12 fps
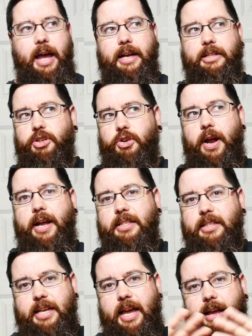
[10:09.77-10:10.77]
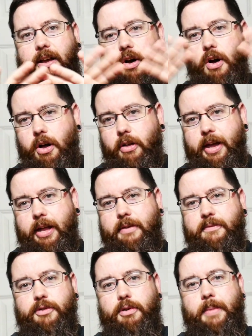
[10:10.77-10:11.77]
It's great to take all that
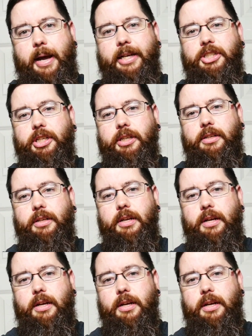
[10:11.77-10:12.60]
information